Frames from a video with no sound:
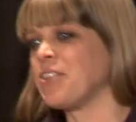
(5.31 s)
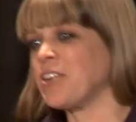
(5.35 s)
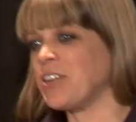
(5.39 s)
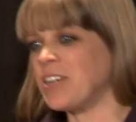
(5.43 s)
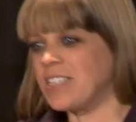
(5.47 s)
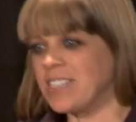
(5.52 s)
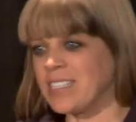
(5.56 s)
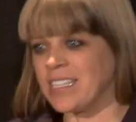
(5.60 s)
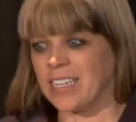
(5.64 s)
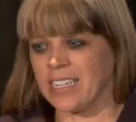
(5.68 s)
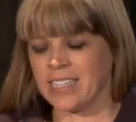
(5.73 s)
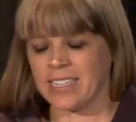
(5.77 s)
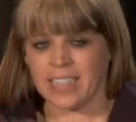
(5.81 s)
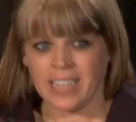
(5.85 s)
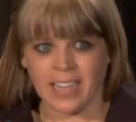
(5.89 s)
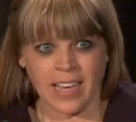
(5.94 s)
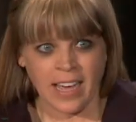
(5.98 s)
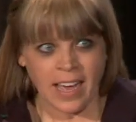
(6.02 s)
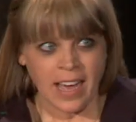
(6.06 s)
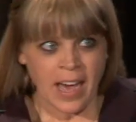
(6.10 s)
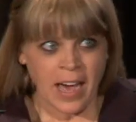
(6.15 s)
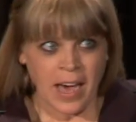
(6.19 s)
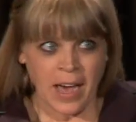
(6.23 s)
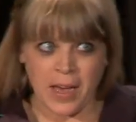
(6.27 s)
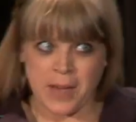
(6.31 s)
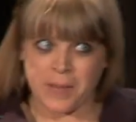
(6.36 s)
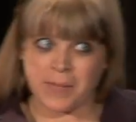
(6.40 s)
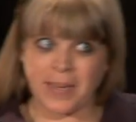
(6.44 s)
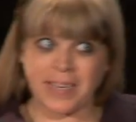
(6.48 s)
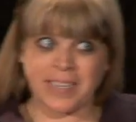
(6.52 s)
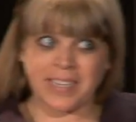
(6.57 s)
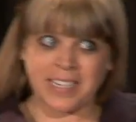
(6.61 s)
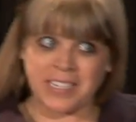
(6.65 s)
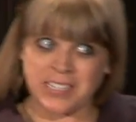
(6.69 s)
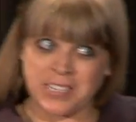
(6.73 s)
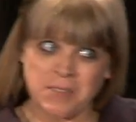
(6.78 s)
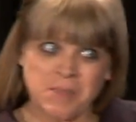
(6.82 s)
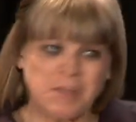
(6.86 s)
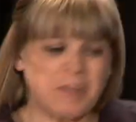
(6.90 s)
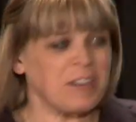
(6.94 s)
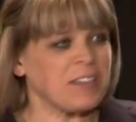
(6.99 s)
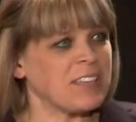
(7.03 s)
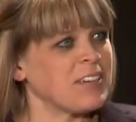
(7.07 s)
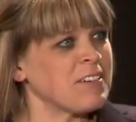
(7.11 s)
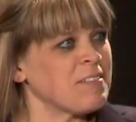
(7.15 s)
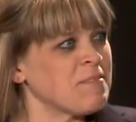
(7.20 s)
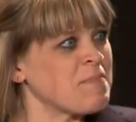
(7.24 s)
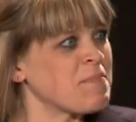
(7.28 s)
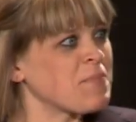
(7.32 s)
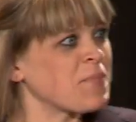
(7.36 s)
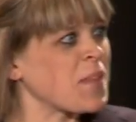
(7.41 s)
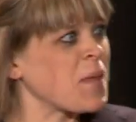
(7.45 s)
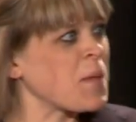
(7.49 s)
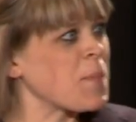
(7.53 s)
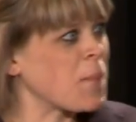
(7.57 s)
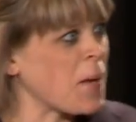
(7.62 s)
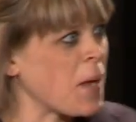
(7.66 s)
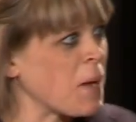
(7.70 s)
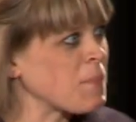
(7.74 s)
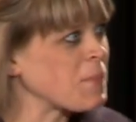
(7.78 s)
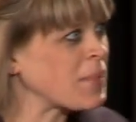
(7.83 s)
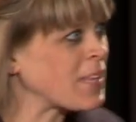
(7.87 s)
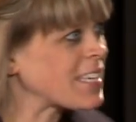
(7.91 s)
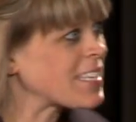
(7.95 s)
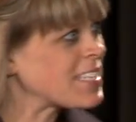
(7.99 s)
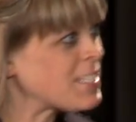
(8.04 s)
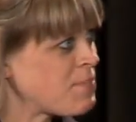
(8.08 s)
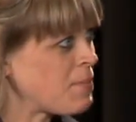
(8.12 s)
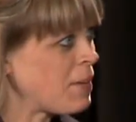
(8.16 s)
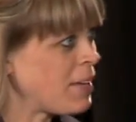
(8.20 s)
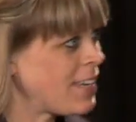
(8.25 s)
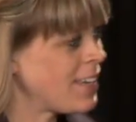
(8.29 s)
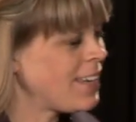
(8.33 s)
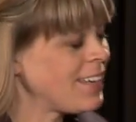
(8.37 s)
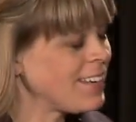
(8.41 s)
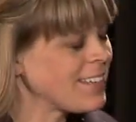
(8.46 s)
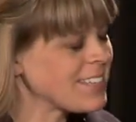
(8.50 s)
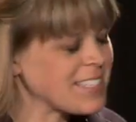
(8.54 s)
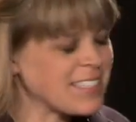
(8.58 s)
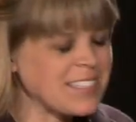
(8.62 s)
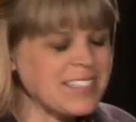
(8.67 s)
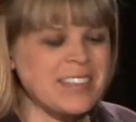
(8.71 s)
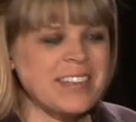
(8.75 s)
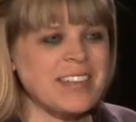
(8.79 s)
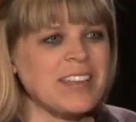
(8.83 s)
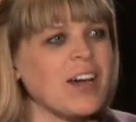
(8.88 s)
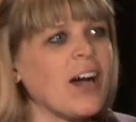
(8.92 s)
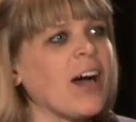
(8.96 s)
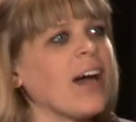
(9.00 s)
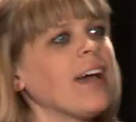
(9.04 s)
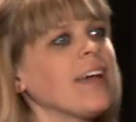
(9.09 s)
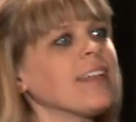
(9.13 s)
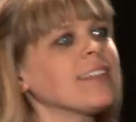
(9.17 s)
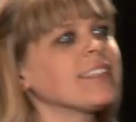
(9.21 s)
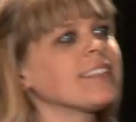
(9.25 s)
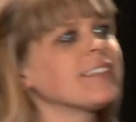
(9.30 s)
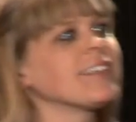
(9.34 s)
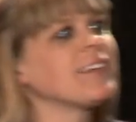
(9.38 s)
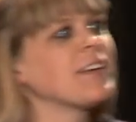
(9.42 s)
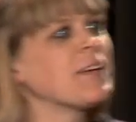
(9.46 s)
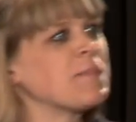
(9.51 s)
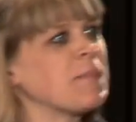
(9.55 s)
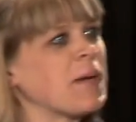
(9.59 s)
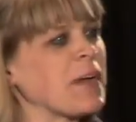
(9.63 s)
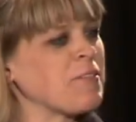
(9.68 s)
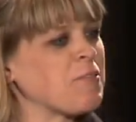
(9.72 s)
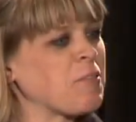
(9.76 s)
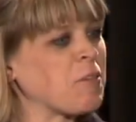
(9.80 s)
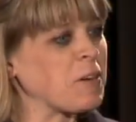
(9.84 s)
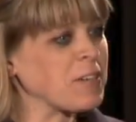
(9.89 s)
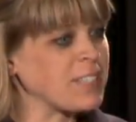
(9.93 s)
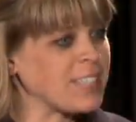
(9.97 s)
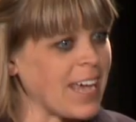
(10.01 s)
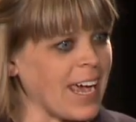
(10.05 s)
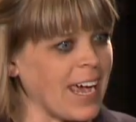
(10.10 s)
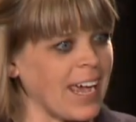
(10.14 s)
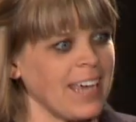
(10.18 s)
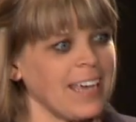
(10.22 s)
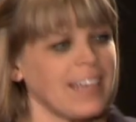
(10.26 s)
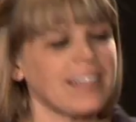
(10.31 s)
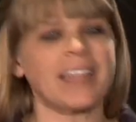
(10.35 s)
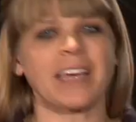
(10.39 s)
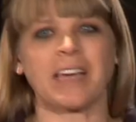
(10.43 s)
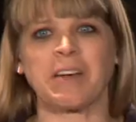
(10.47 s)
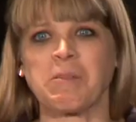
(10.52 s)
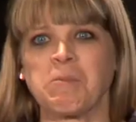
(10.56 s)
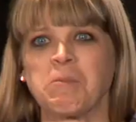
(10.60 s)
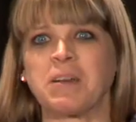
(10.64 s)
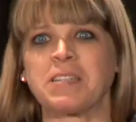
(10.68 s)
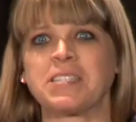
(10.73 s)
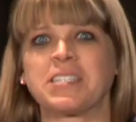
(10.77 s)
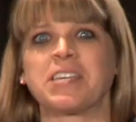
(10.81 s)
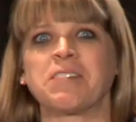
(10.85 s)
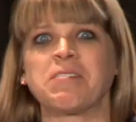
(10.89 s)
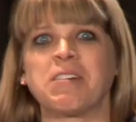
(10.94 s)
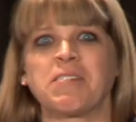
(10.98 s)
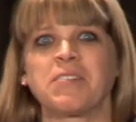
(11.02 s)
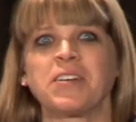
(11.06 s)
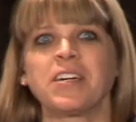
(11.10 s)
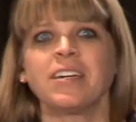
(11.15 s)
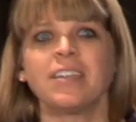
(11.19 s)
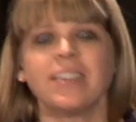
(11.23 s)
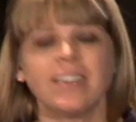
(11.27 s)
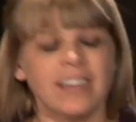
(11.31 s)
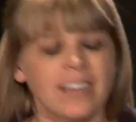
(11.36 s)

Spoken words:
Ferguson. I need to warn you, public speaking is not my forte, whatsoever.